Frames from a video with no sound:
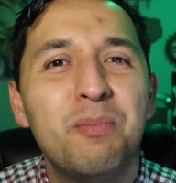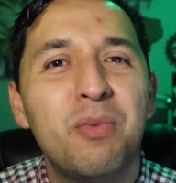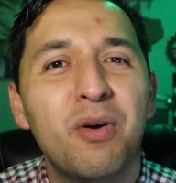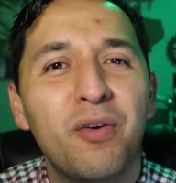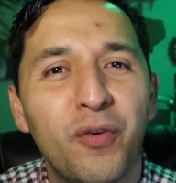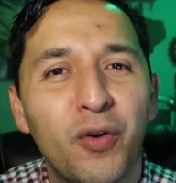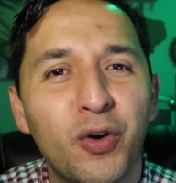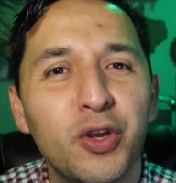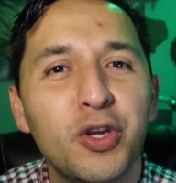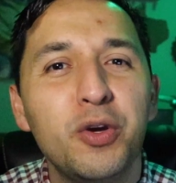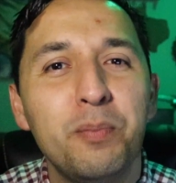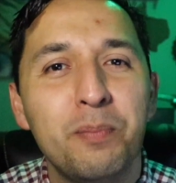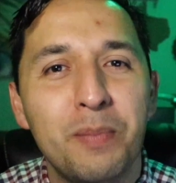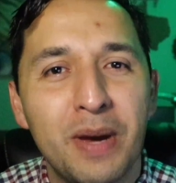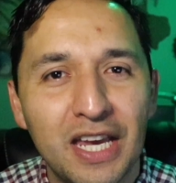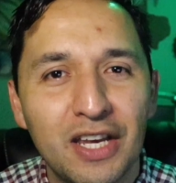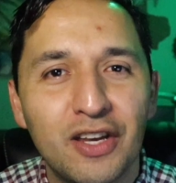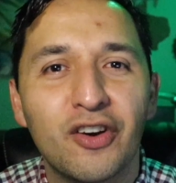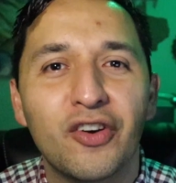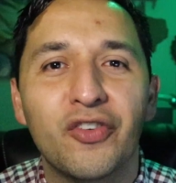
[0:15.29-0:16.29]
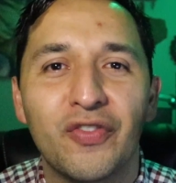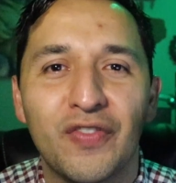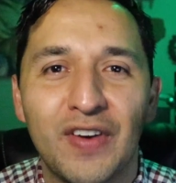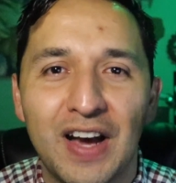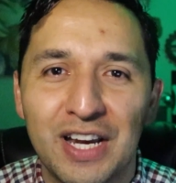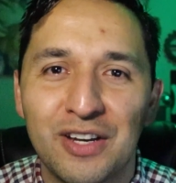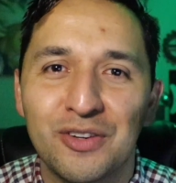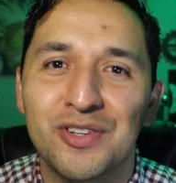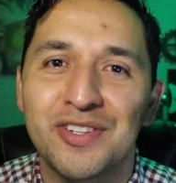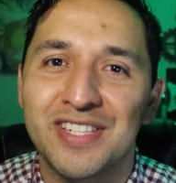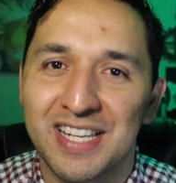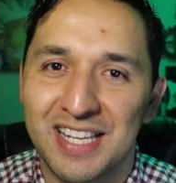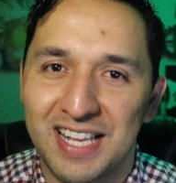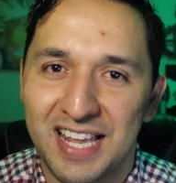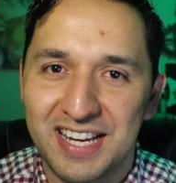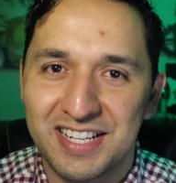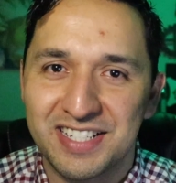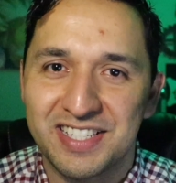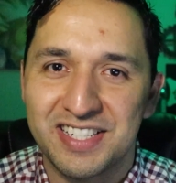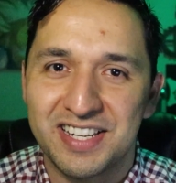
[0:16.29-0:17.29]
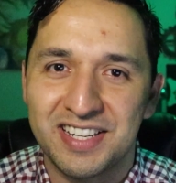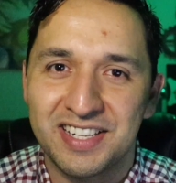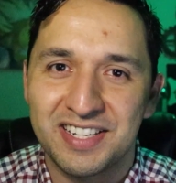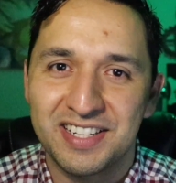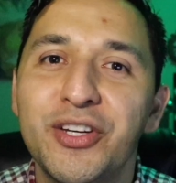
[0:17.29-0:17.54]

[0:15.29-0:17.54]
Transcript: before you make your final selection.